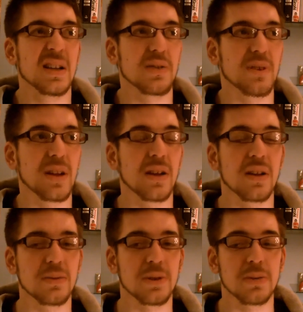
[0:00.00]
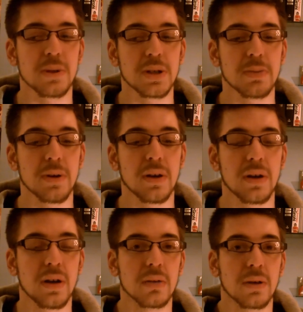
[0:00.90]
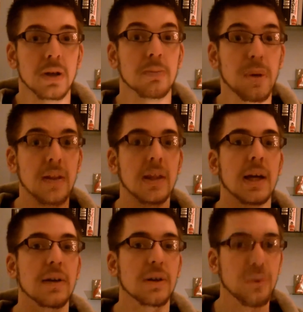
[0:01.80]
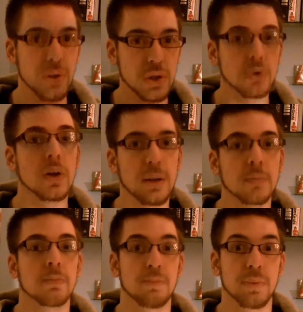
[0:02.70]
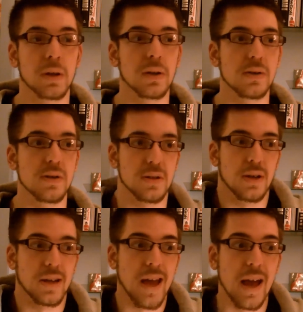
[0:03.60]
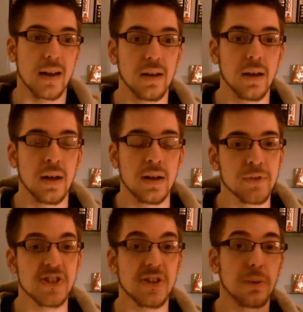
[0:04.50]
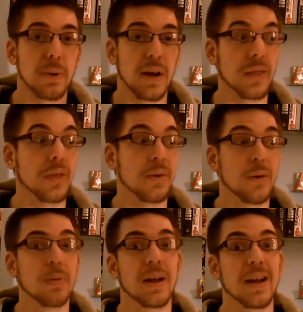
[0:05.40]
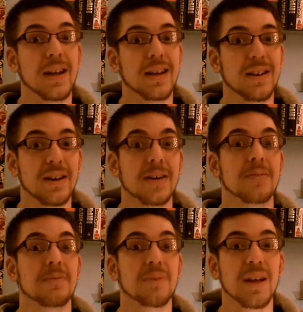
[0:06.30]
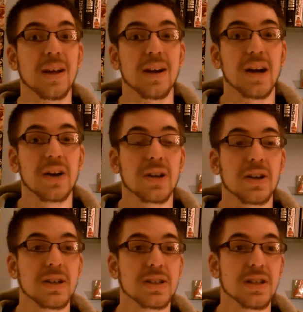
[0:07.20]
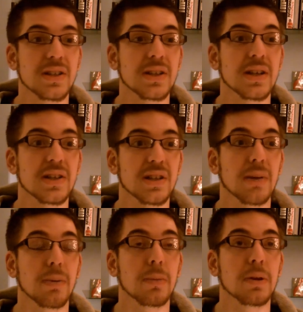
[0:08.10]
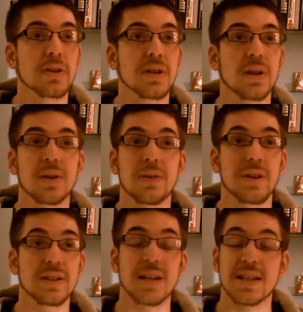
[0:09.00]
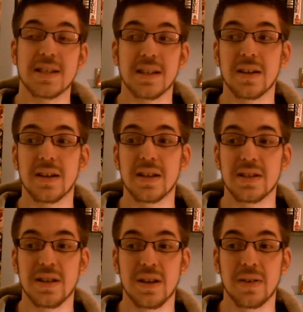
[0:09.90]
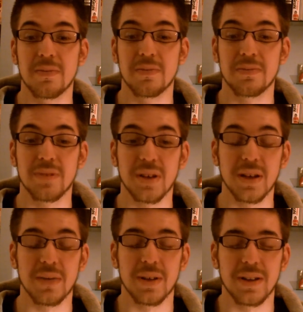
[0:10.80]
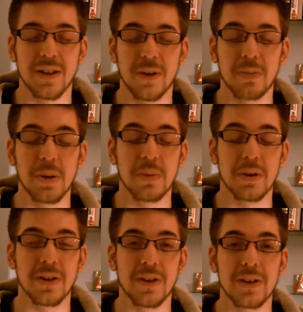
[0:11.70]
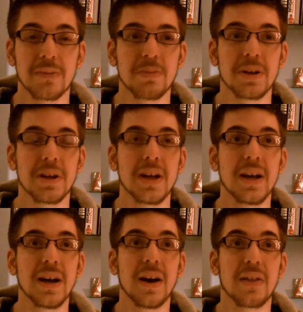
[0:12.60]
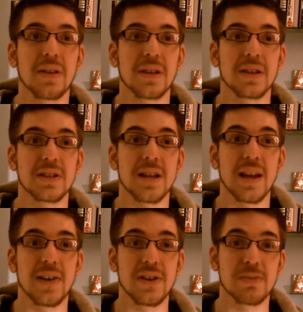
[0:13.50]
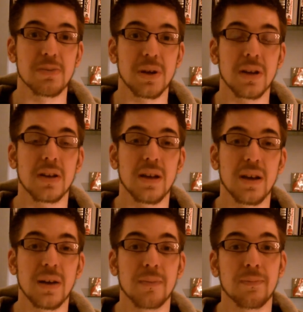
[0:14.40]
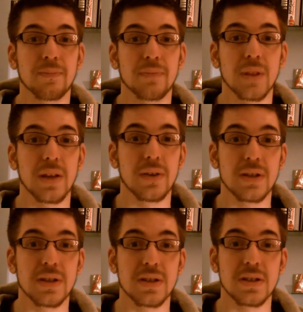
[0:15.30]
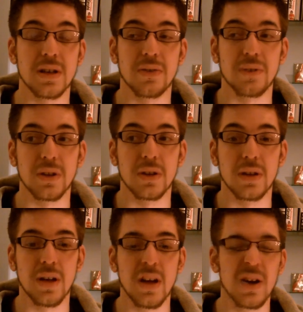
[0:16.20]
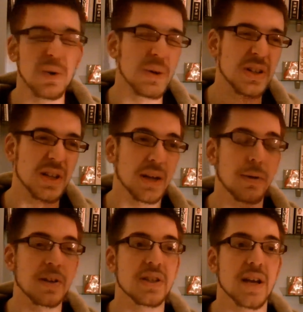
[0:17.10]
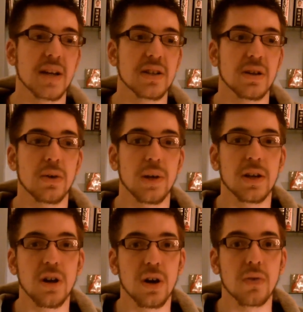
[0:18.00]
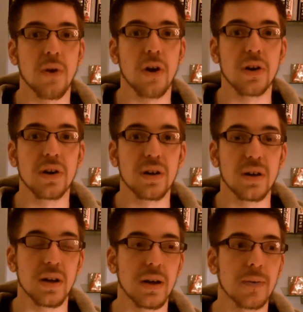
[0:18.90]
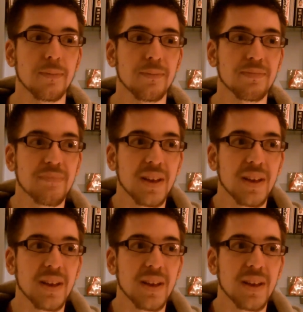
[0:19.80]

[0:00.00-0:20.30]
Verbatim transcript: don't really like them too much, but I'm going to be there and I'm going to enjoy it because I can. Steel Panther are playing. Um, I only got into these guys a couple of months ago and they're fantastic guys. Um, I mean, a lot of people don't like them, but I think they're just hilarious, brilliant um, lyrics and stuff. You know, they're always singing about sex. I call it cock rock. Um,